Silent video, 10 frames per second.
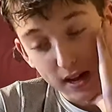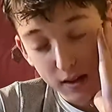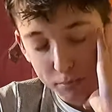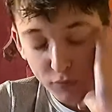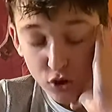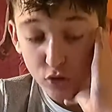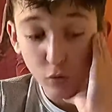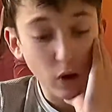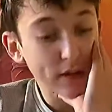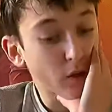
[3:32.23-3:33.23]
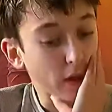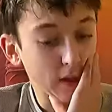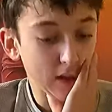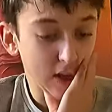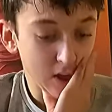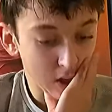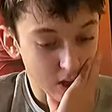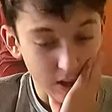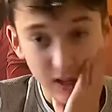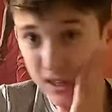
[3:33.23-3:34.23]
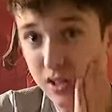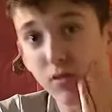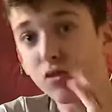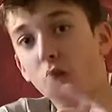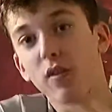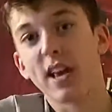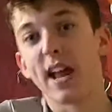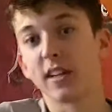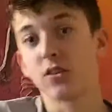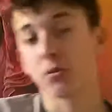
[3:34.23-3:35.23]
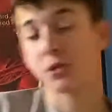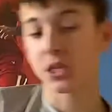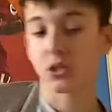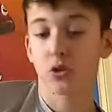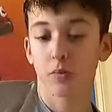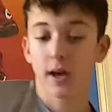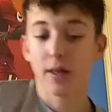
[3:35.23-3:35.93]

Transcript: first of all, I don't think these there's got really any substance to it.